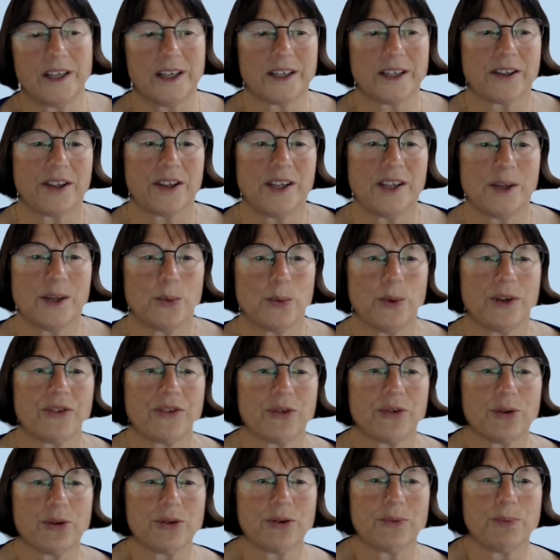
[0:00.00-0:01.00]
think we're
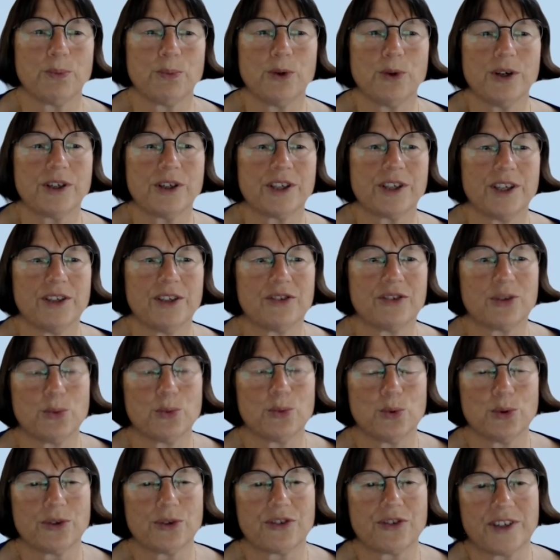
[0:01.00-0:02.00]
sort of working
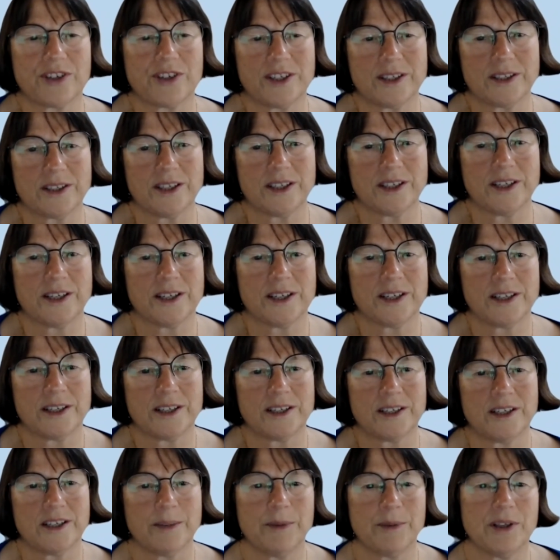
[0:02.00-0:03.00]
towards that.
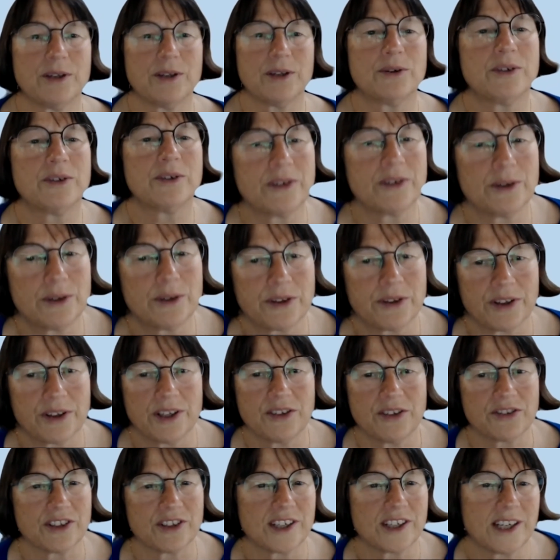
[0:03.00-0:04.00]
I mean, there are
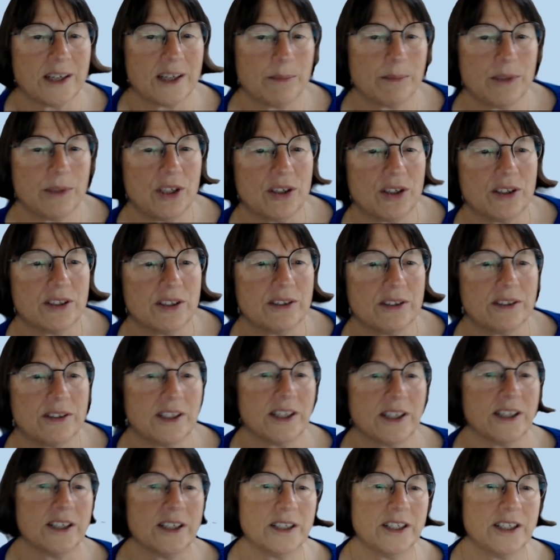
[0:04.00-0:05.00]
things that can be done
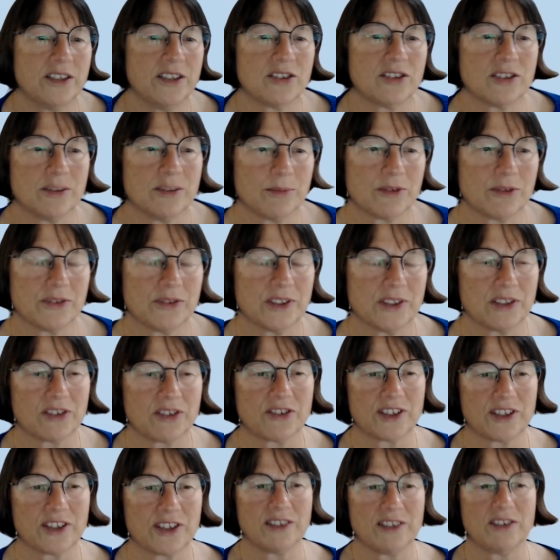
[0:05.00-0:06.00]
in terms of
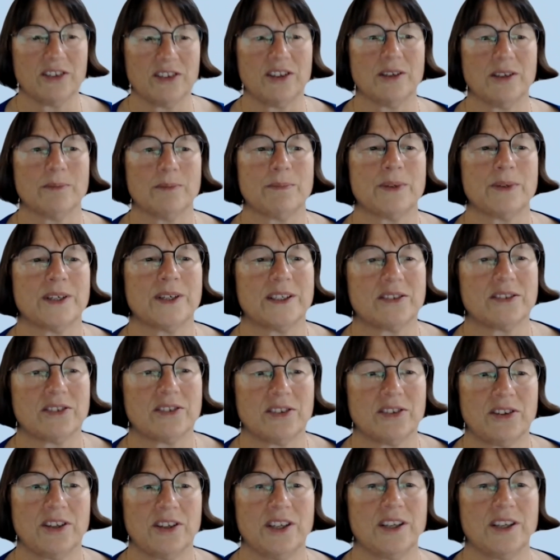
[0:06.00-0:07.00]
understanding the impact.
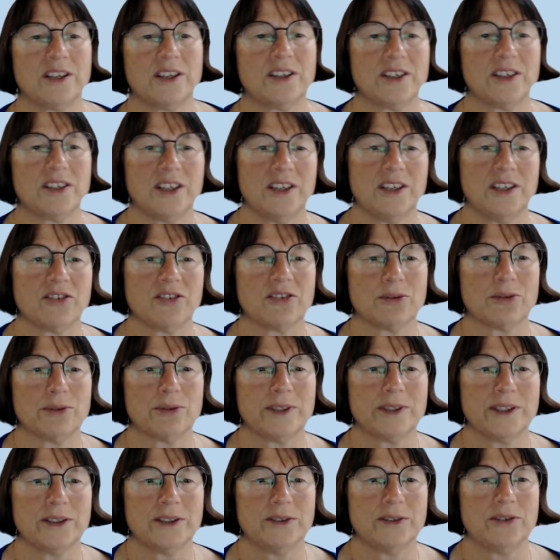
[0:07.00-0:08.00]
I think it's
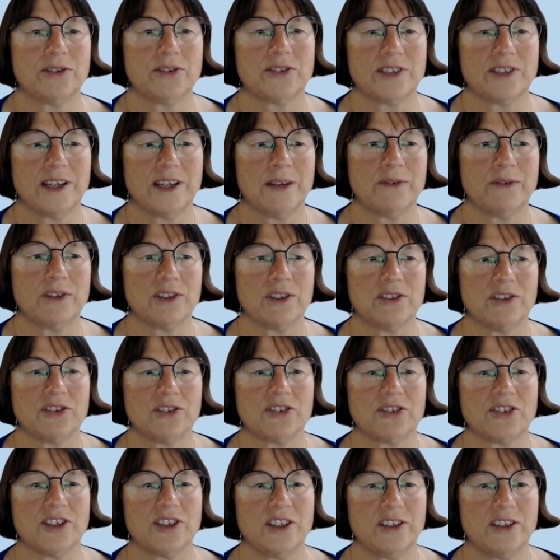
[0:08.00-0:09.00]
around
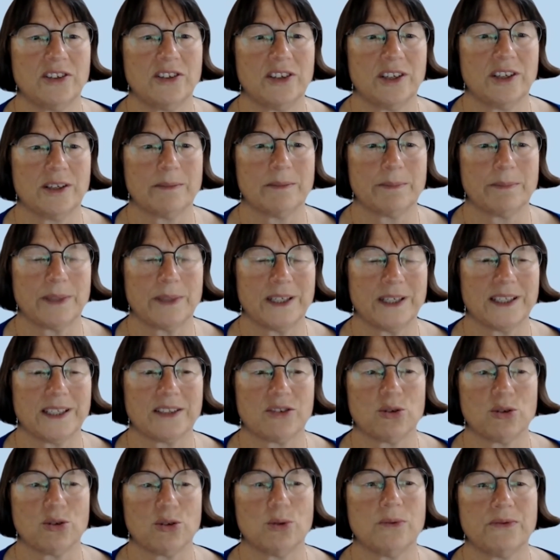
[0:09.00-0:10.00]
evidencing the
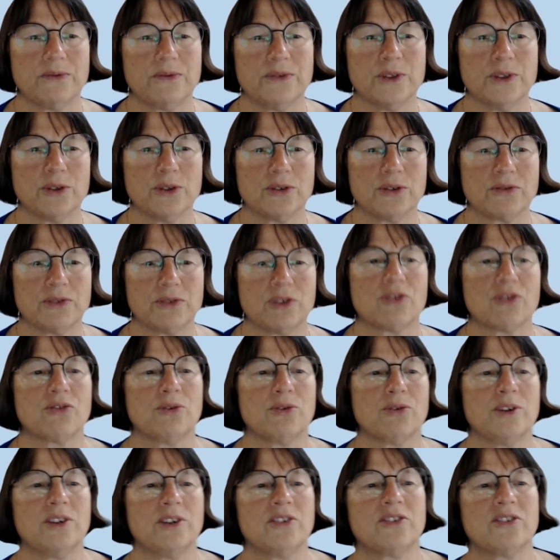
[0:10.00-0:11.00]
impact of those
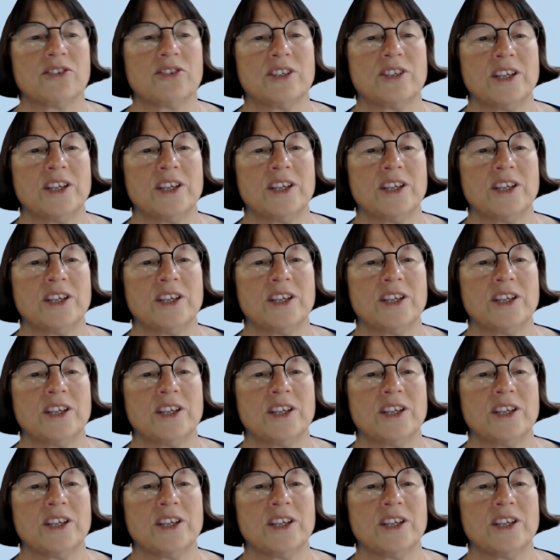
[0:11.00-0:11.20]
fisheries.